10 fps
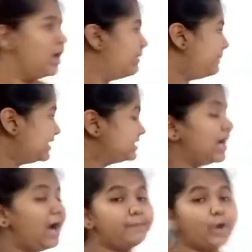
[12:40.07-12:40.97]
because
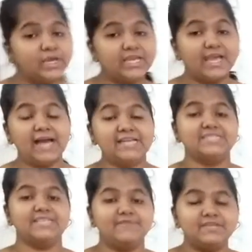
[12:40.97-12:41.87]
our body has
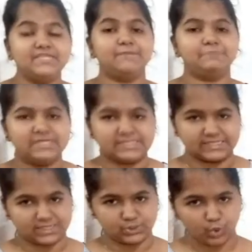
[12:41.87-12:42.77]

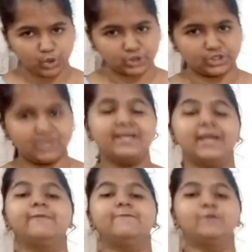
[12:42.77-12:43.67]
70% water, and
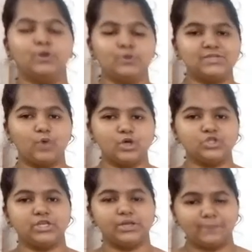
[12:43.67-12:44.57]
if you lose the water
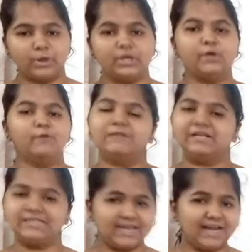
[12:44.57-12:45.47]
in your body, you will feel
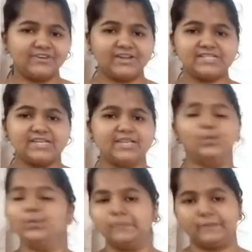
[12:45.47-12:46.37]
dehydrated,
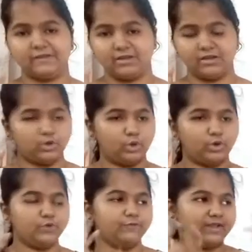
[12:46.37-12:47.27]
you
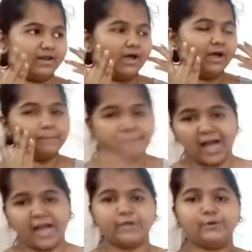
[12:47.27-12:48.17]
feel
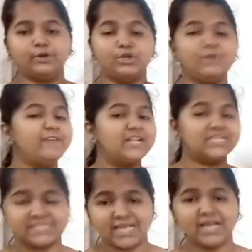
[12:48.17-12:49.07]
bad, you feel
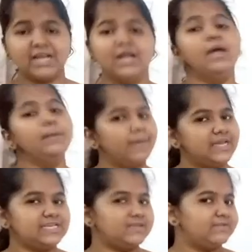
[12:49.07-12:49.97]
sick,
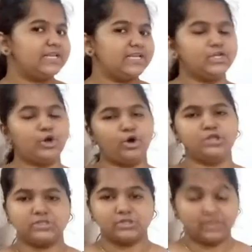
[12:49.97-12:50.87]
might even
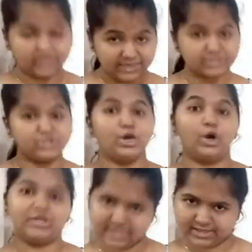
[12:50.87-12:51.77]
lead to
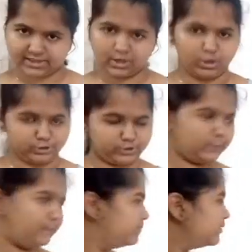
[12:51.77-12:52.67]
your death also.
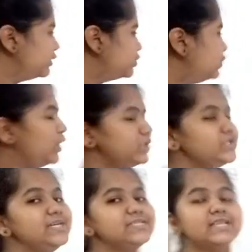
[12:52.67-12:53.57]
So water
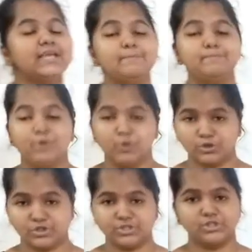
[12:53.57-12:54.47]
is an
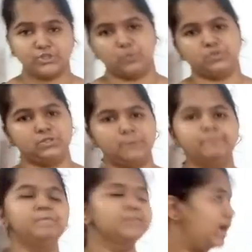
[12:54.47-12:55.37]
important source,
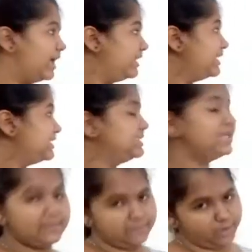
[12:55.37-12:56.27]
and it is an
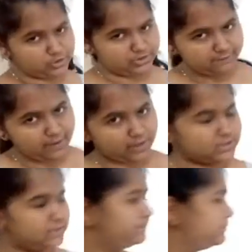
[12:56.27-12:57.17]
abiotic factor.
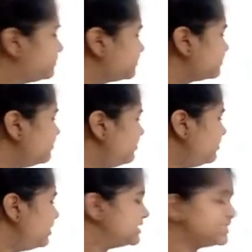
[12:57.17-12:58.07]

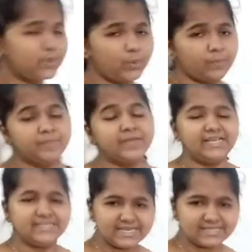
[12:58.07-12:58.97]
So in
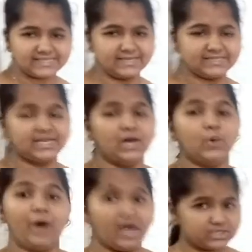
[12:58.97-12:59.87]
deserts,
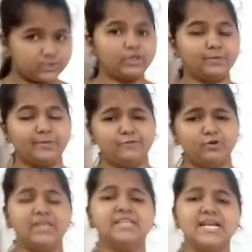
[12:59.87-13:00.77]
I told you before,
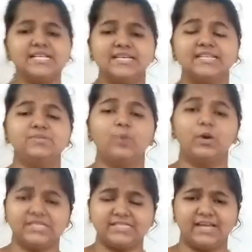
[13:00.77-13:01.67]
in deserts, what
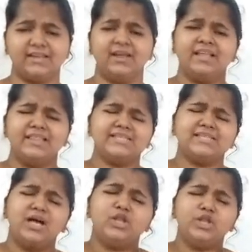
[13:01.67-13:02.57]
is that? There's
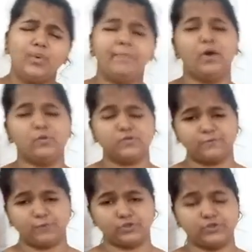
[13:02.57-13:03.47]
low amount of
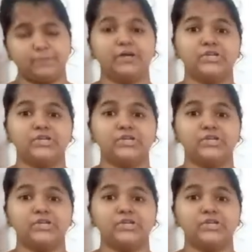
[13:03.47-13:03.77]
water, because